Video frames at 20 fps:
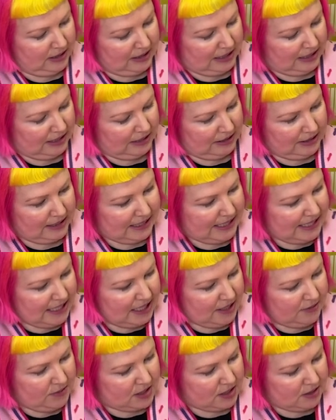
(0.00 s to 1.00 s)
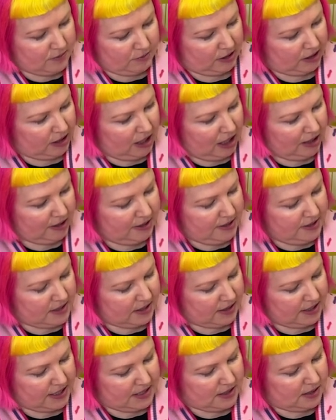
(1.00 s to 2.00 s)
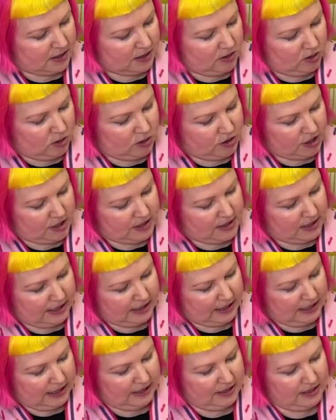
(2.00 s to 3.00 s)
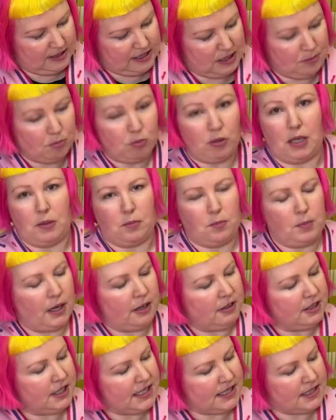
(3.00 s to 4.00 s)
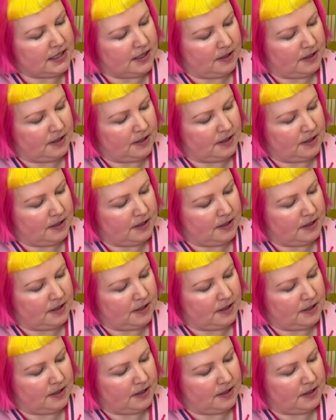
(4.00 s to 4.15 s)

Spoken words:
leaves in different colors and these gorgeous like deep red berries.